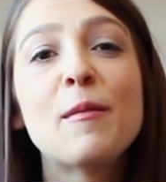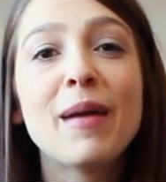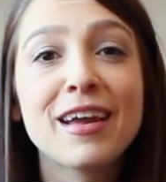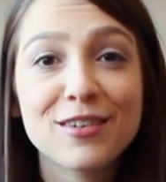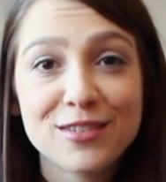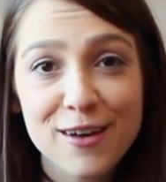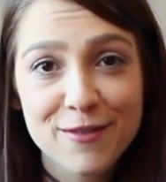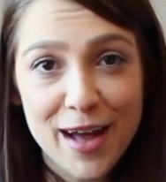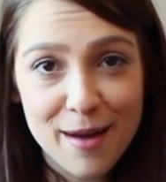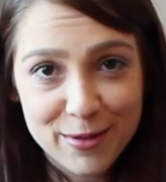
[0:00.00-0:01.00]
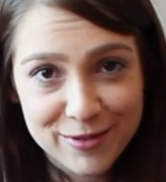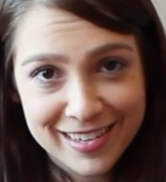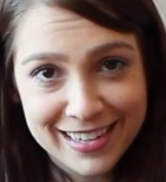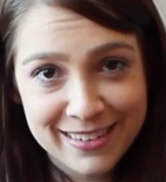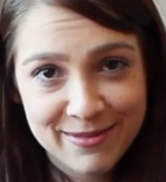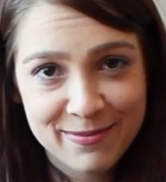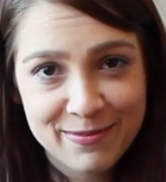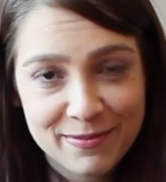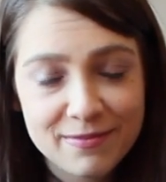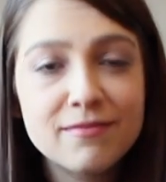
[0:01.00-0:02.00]
make yourself a cup of tea.
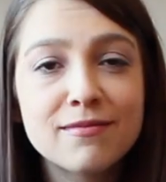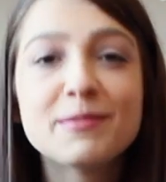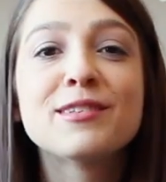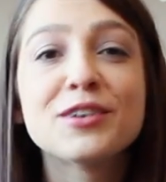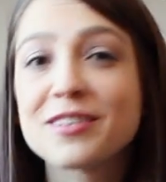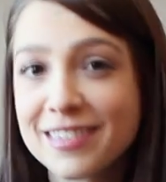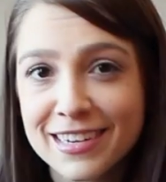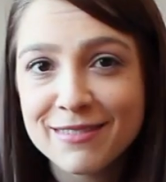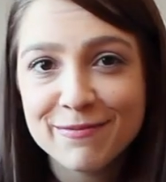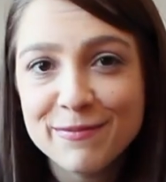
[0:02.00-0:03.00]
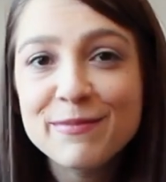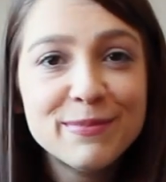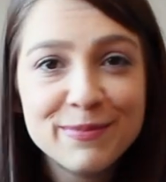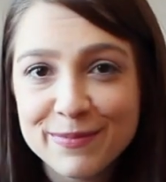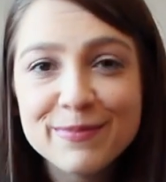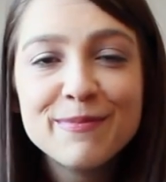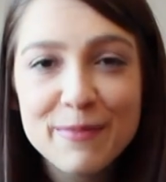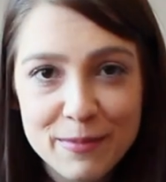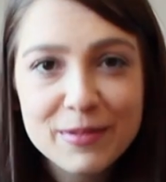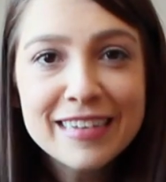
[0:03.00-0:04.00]
Seriously.
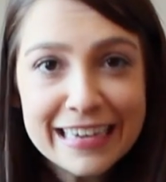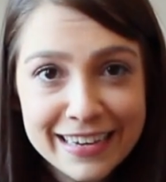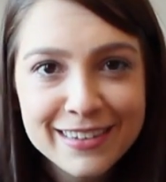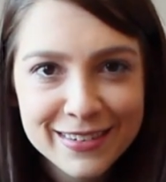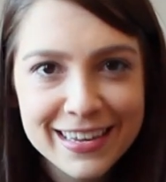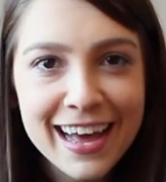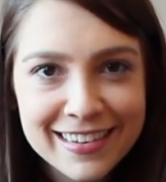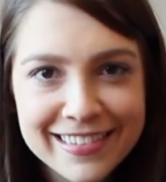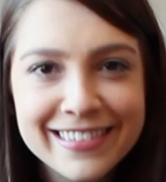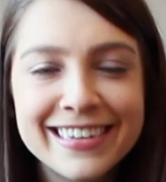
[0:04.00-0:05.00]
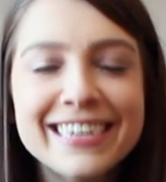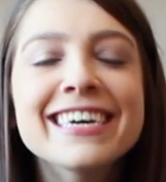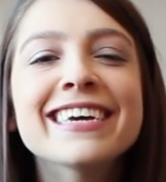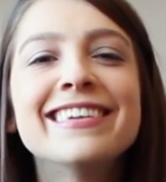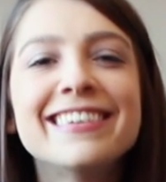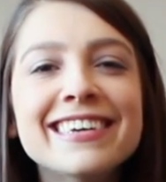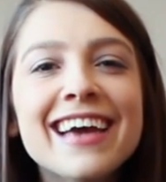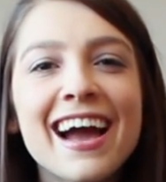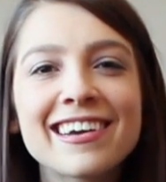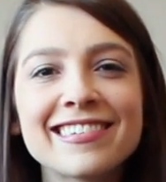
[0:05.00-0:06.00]
Tea, yes.
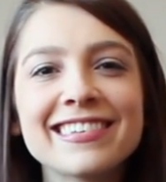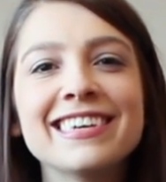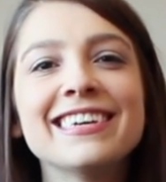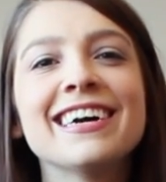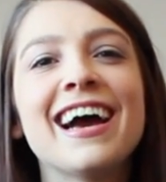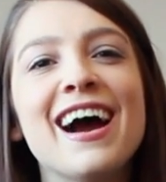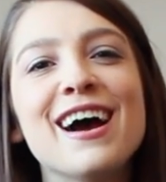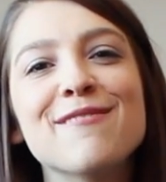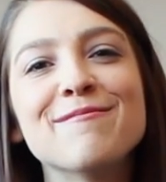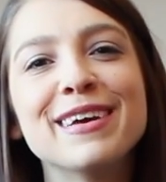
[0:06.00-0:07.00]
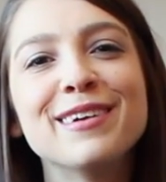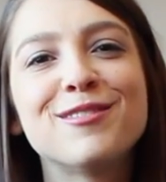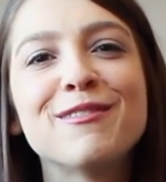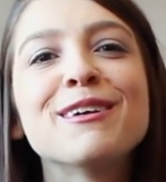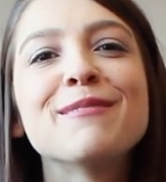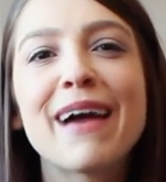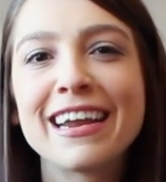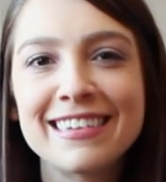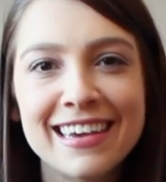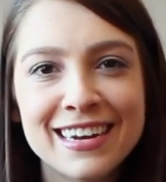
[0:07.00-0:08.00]
Tea actually is very
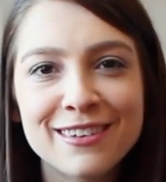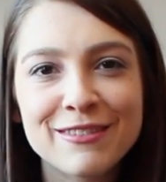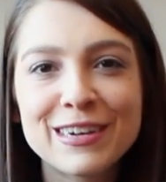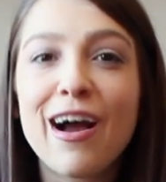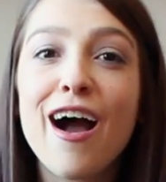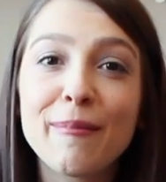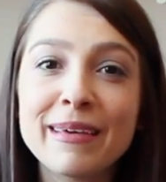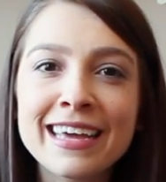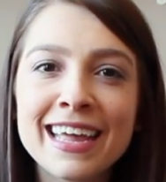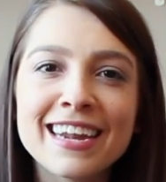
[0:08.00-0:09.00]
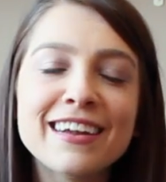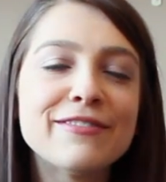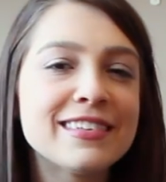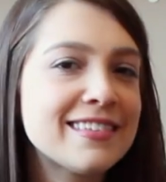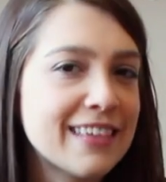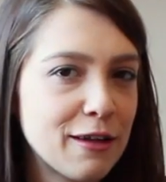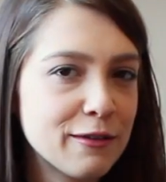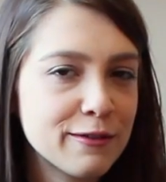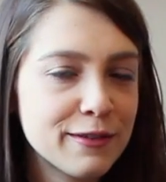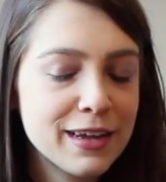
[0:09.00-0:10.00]
meditative and calming in and of
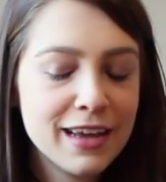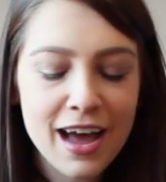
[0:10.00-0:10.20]
itself.